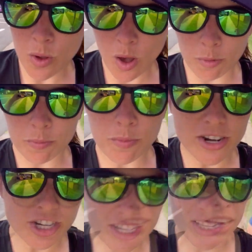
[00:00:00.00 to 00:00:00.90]
Hope, wish
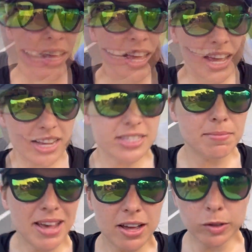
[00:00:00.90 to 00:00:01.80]
us luck. It's
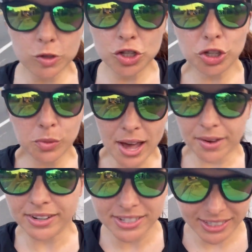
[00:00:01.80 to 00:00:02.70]
about two hours